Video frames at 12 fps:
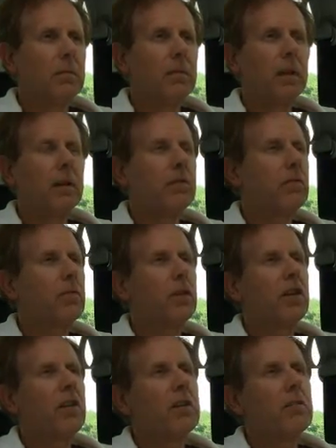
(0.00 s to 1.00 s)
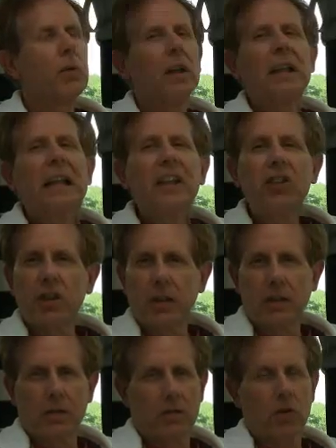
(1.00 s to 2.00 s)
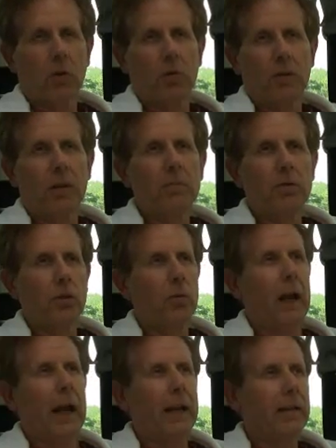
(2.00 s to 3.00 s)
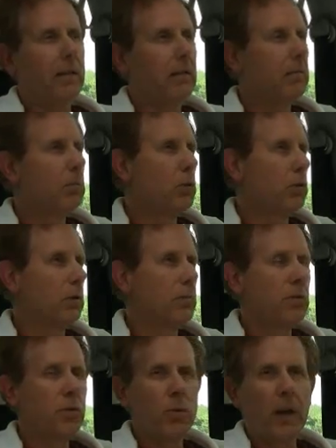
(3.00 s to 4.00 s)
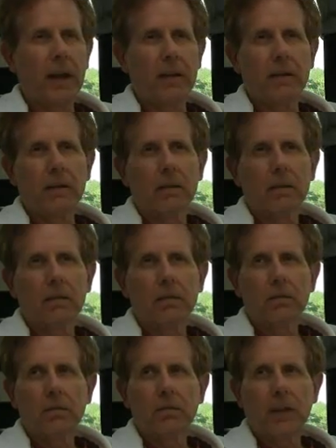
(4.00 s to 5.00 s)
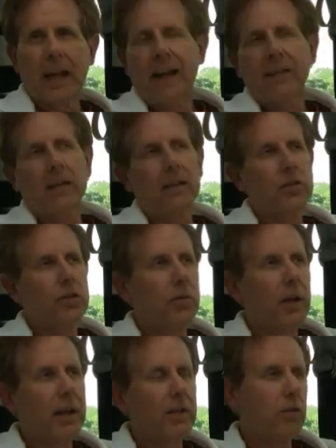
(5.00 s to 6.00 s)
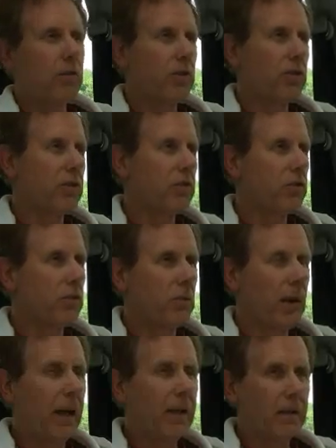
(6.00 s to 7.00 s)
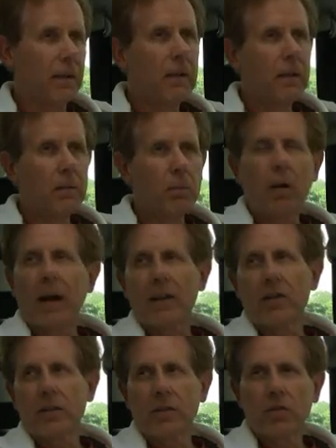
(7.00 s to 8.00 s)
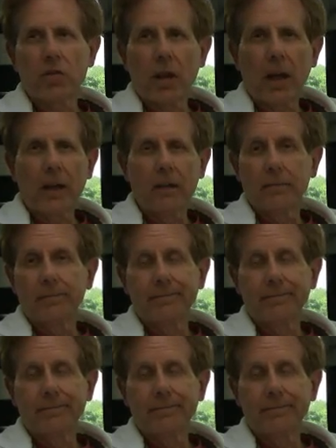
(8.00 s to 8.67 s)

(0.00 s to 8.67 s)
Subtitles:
Their religion told them to hate Muslims, to hate Catholics, to hate Christians, to hate Protestants, to hate,